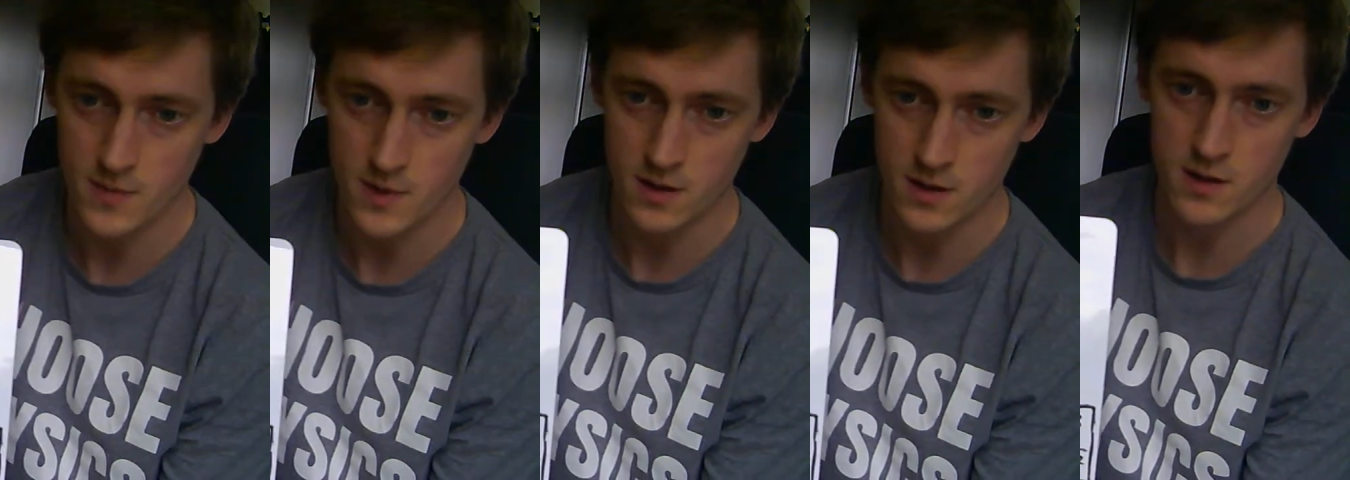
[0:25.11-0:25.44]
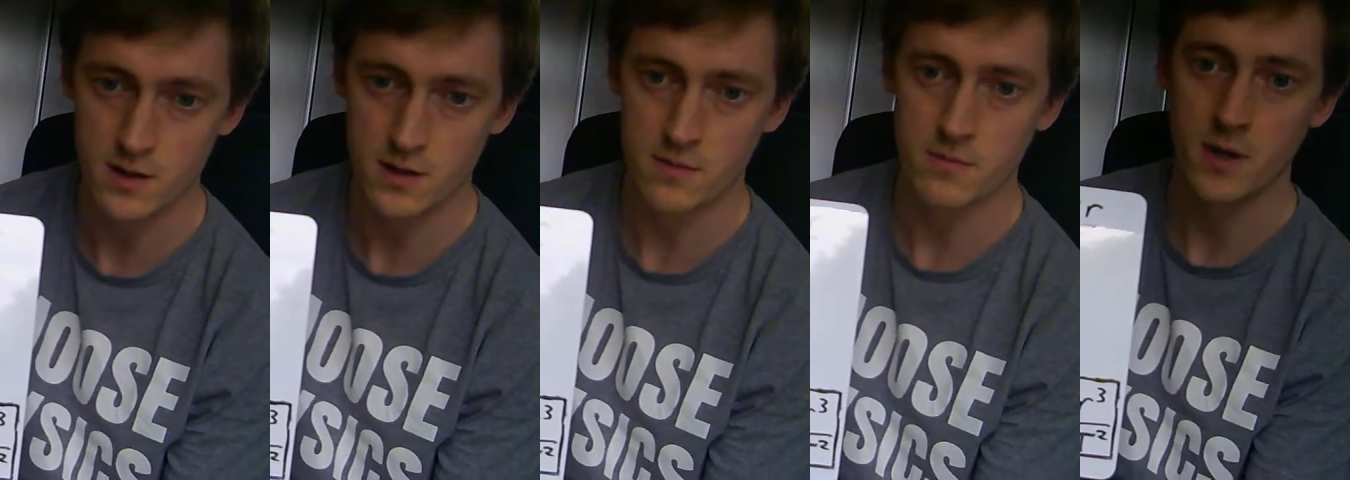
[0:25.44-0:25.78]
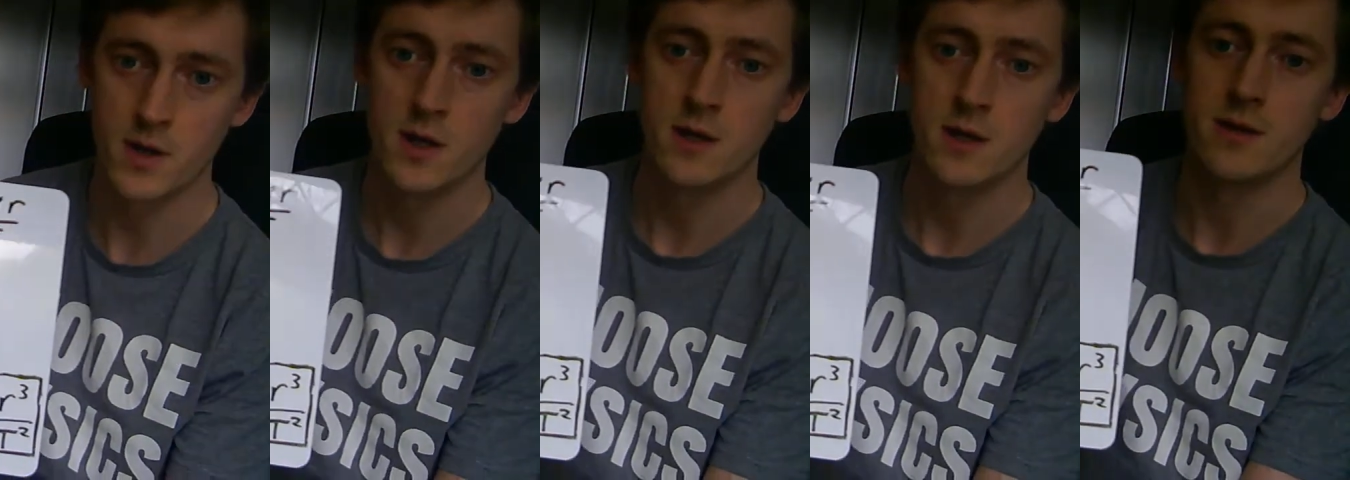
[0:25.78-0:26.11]
Um,
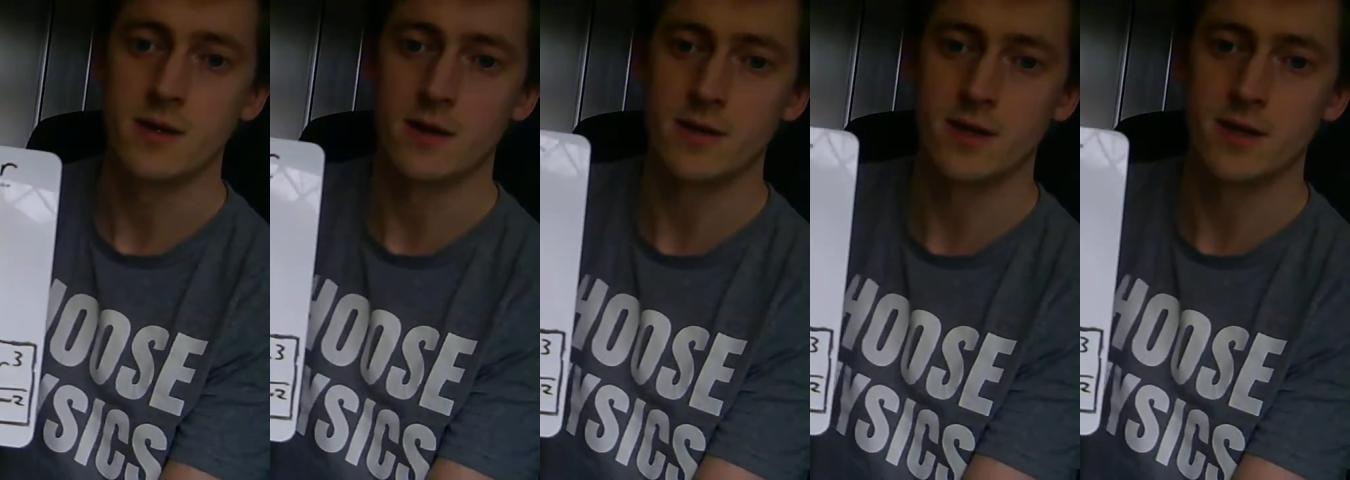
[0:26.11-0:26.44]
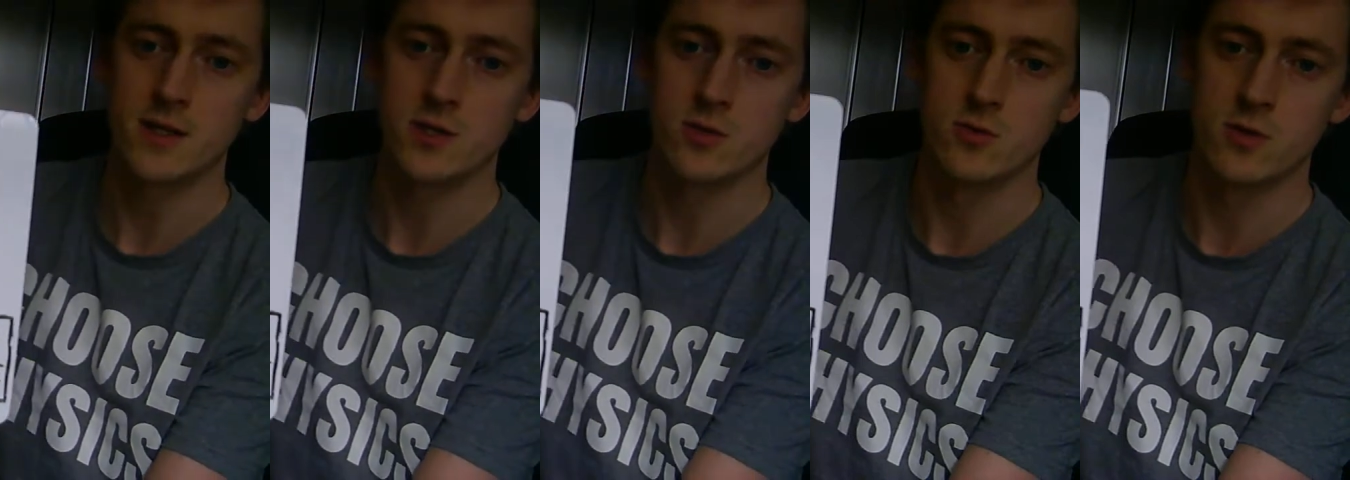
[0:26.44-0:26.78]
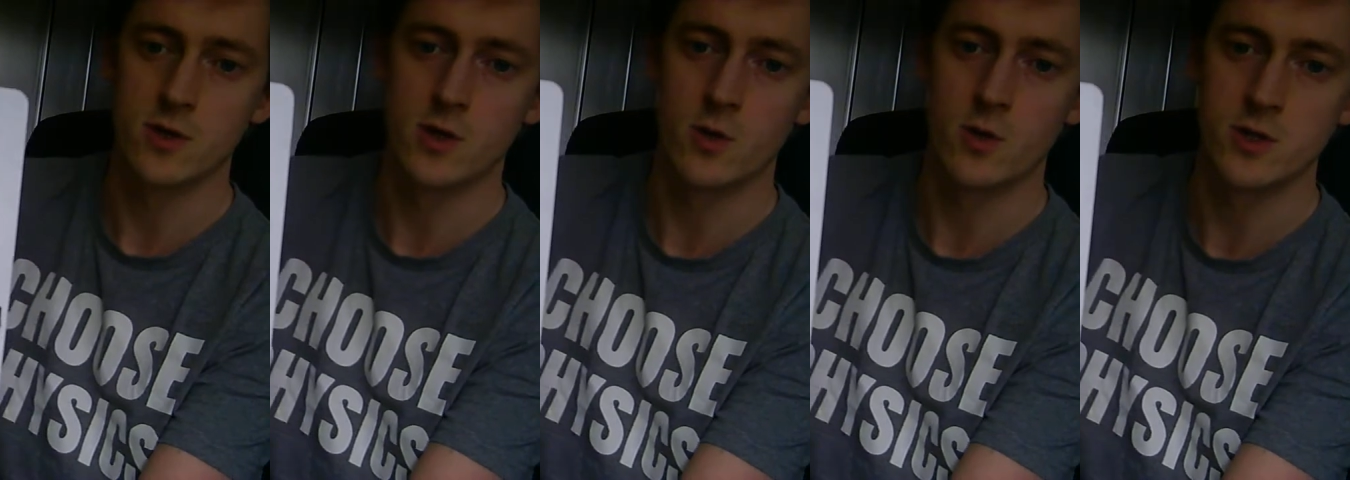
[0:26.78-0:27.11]
now the actual
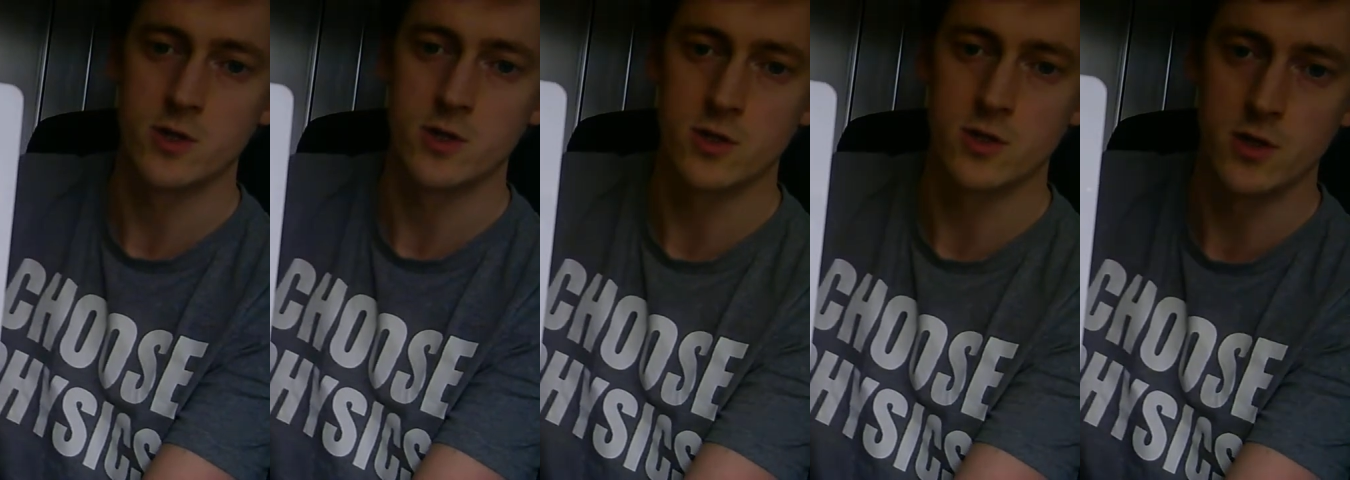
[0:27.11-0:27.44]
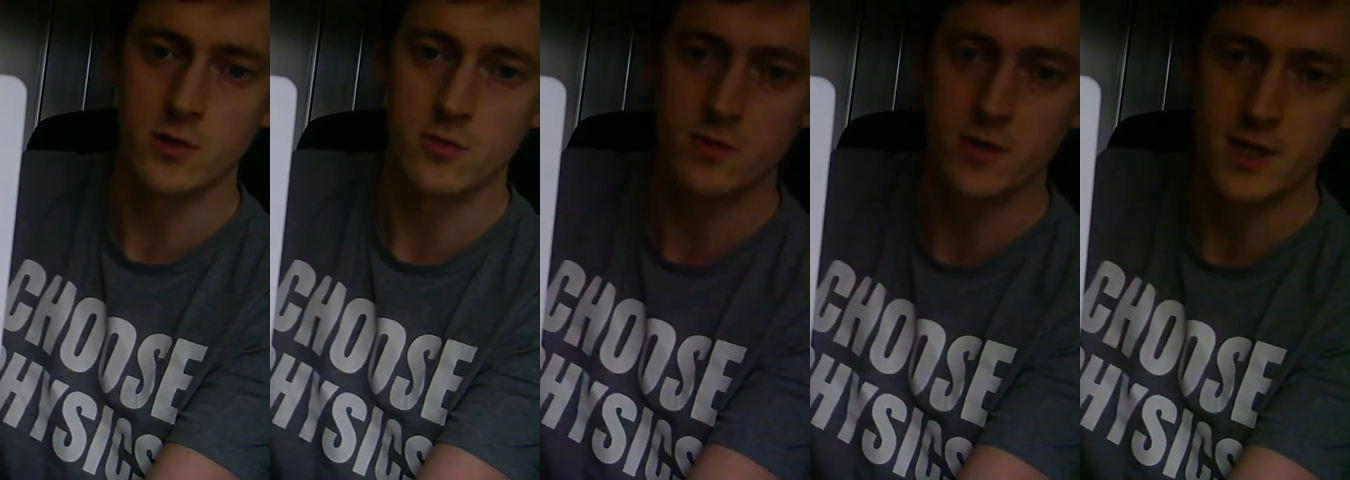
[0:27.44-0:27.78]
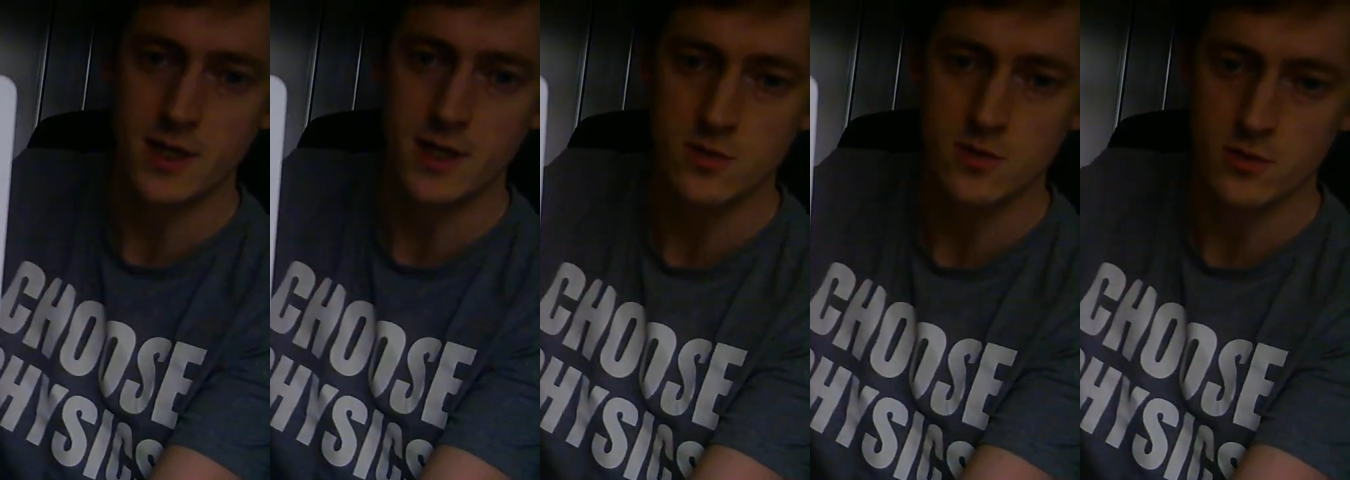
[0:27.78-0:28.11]
equation that you
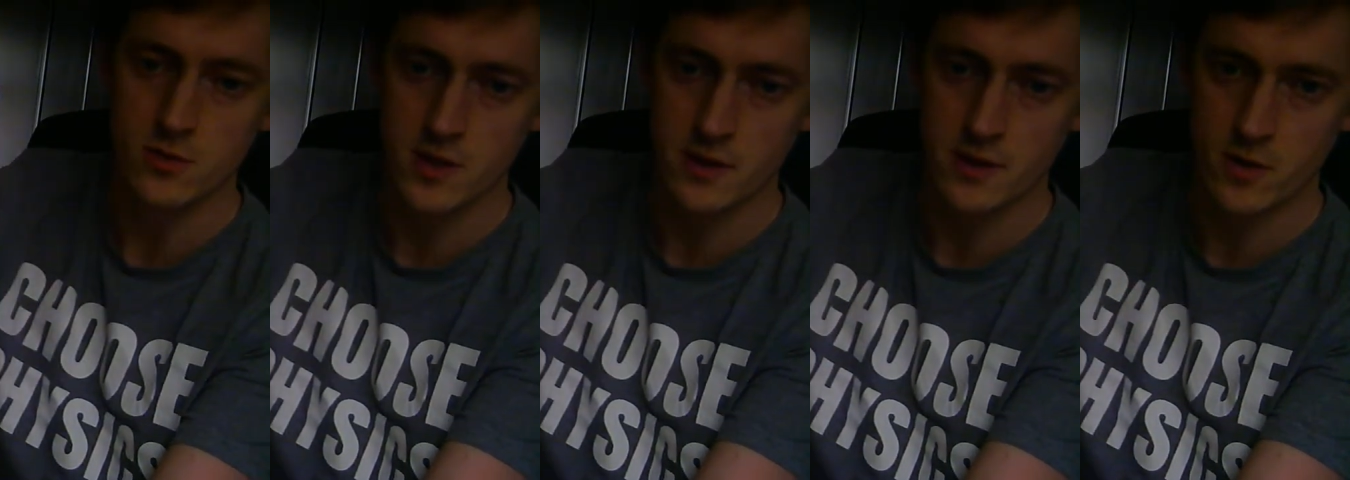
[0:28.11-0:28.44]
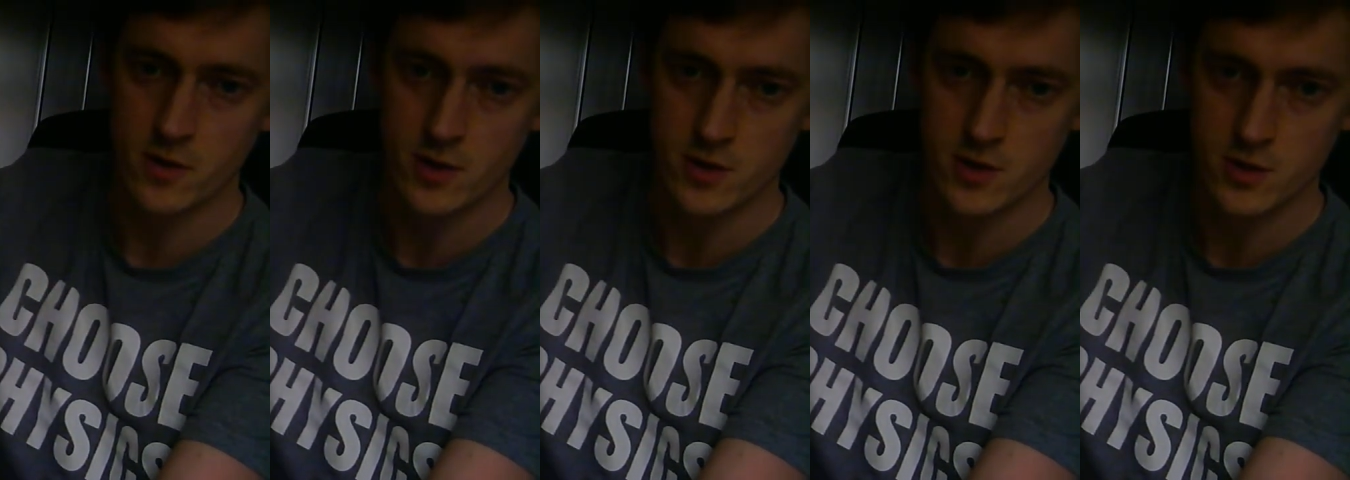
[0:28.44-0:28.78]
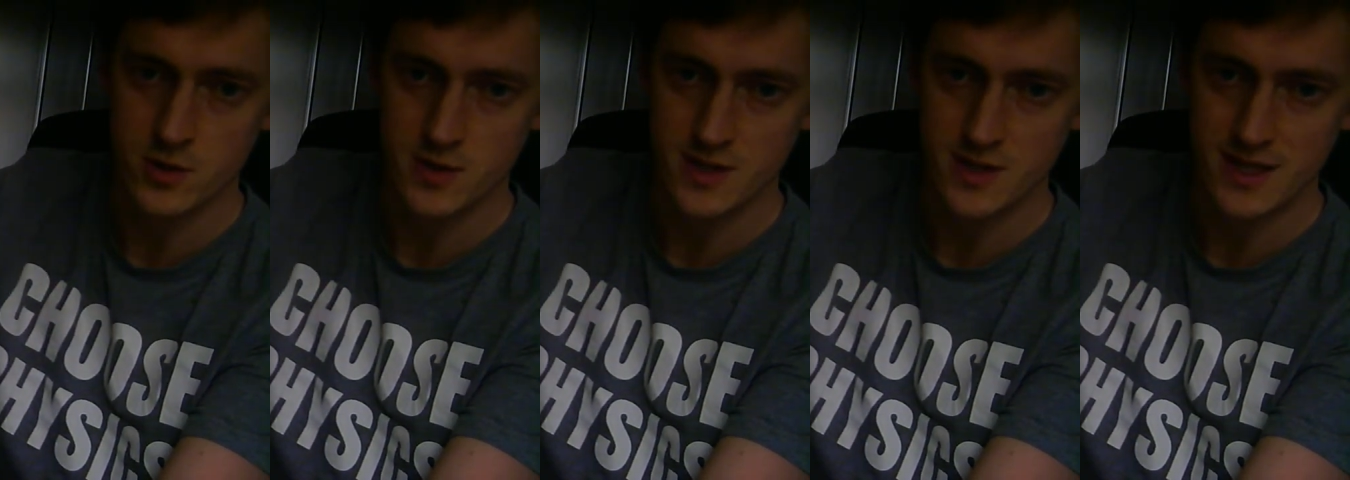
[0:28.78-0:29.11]
need, or set of
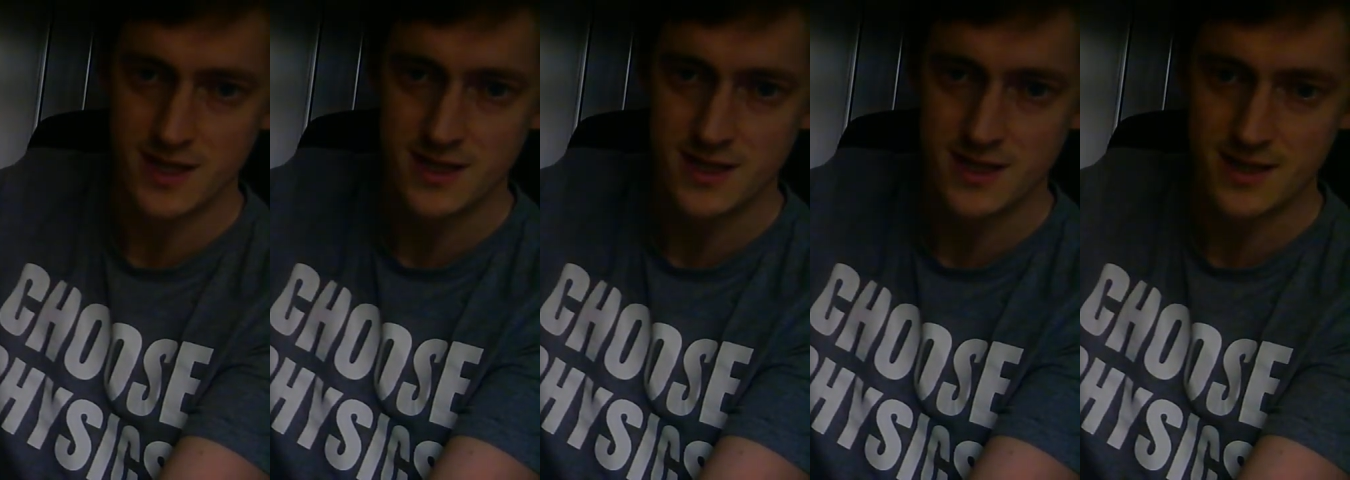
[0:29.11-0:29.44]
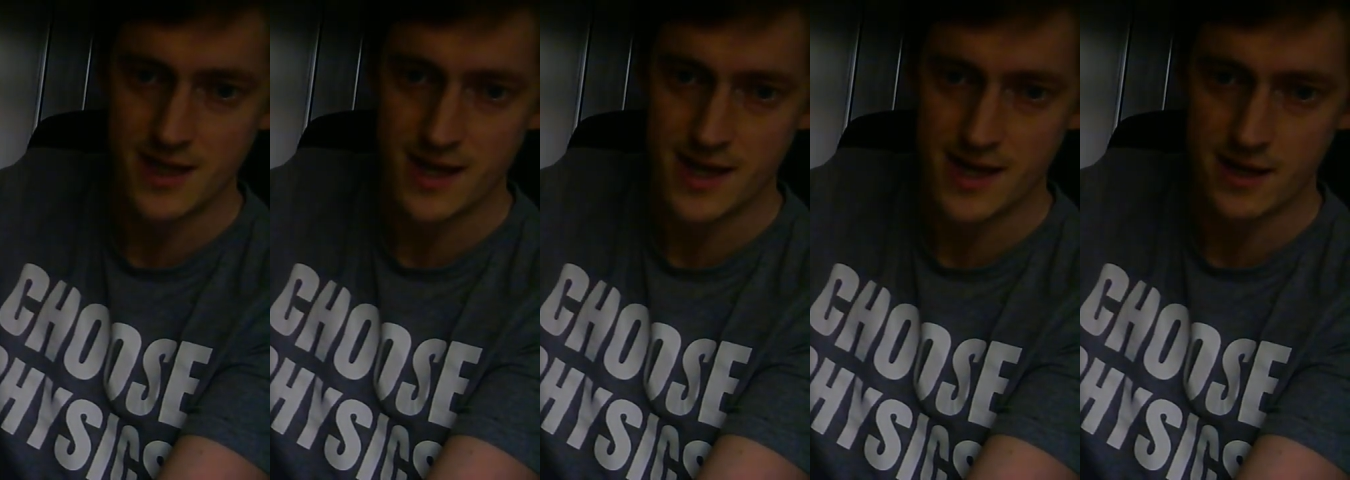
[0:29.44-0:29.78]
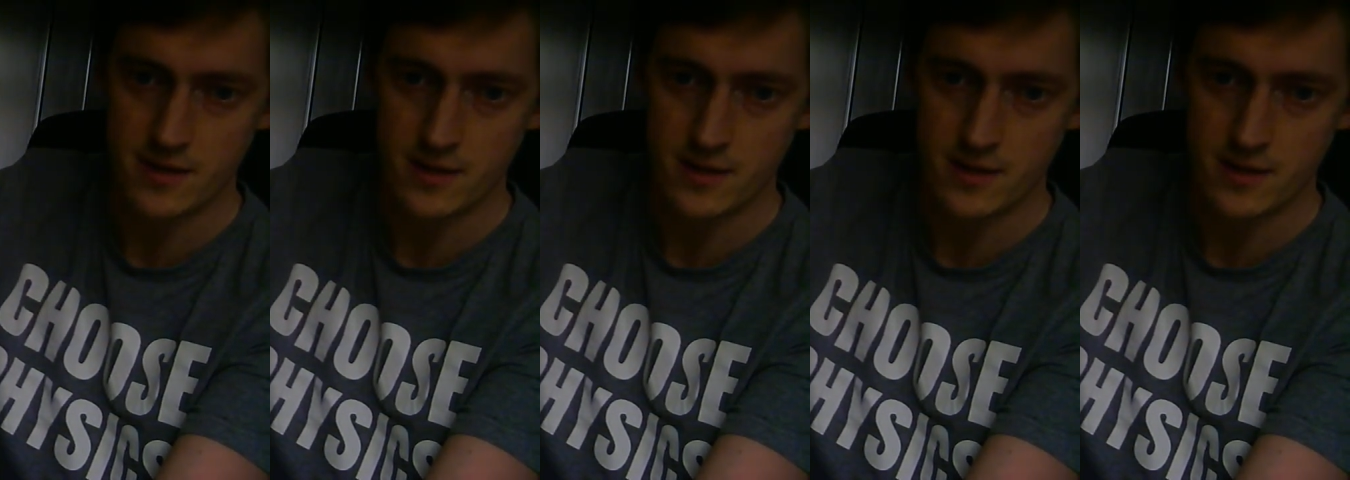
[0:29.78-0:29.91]
equations, is there.